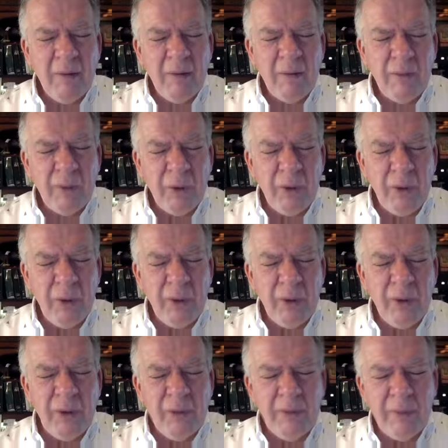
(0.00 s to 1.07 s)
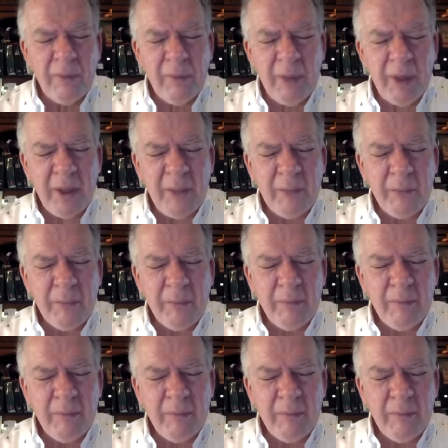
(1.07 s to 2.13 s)
for you and for me.
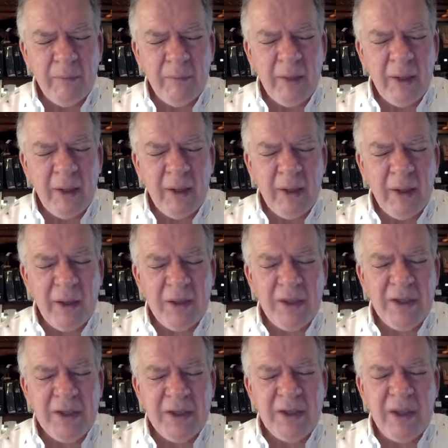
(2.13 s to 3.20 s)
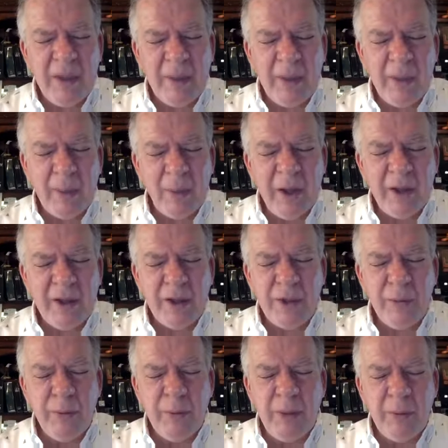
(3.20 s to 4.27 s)
In Jesus' name, I pray that
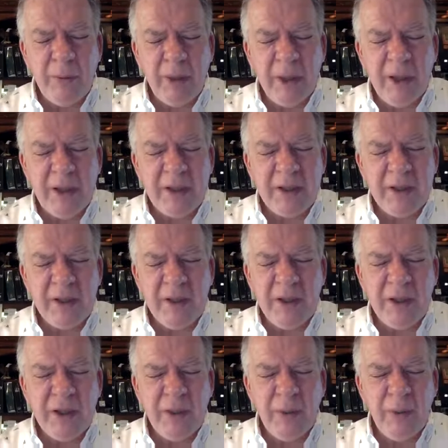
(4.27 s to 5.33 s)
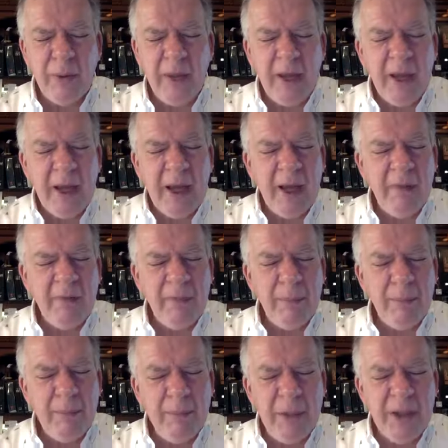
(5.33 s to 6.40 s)
you would be blessed and that you would have the
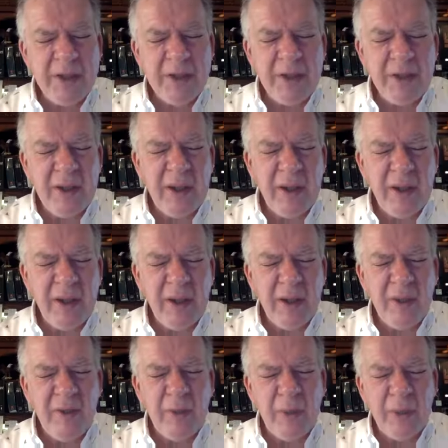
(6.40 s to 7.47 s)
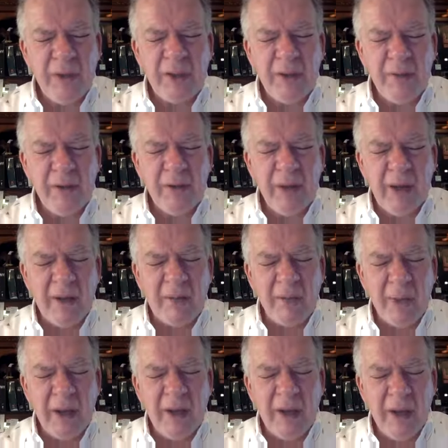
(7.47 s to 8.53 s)
best day of the rest of your life
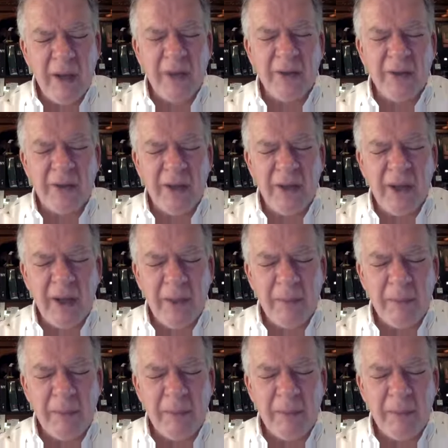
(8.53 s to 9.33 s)
right now, today.